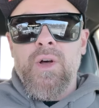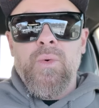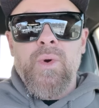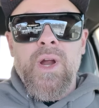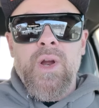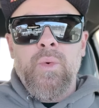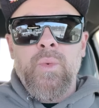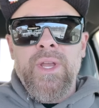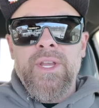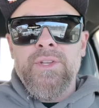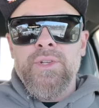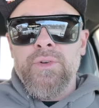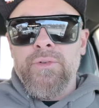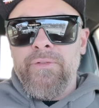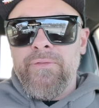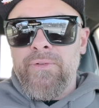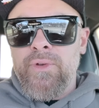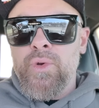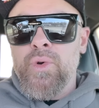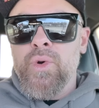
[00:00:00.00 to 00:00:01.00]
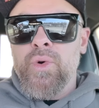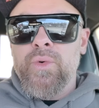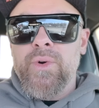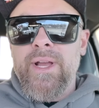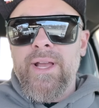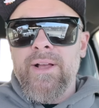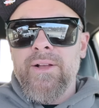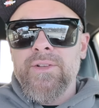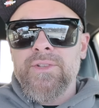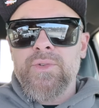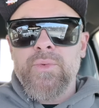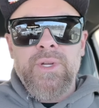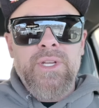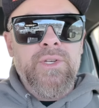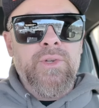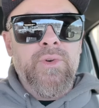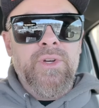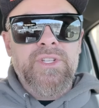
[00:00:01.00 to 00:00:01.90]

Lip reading: where we do fuel rails, we do a